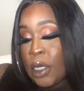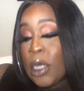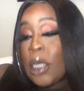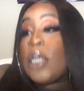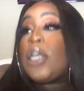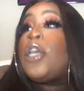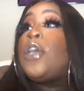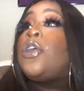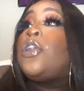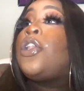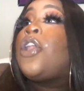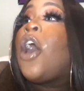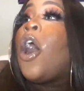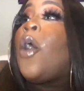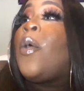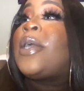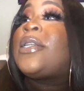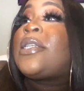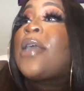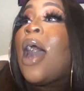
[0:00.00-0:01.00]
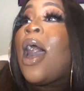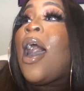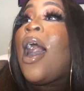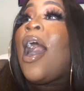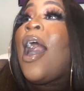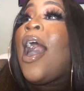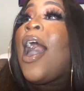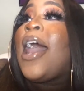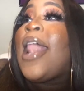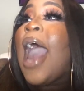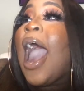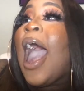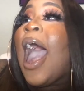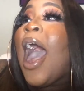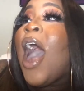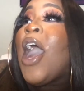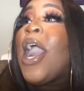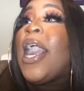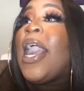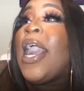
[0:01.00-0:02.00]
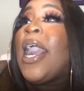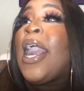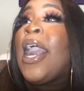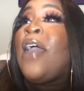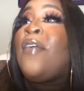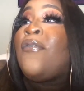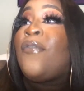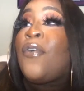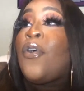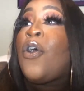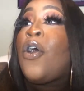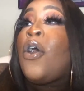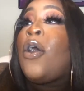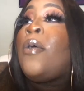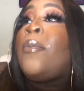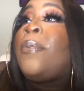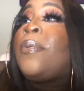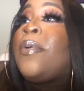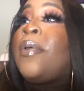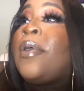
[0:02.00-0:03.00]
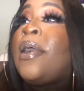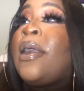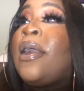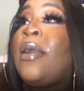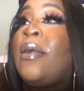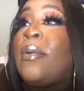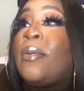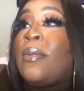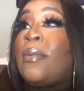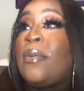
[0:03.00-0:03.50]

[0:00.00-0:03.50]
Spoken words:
You know it's hard out here for real.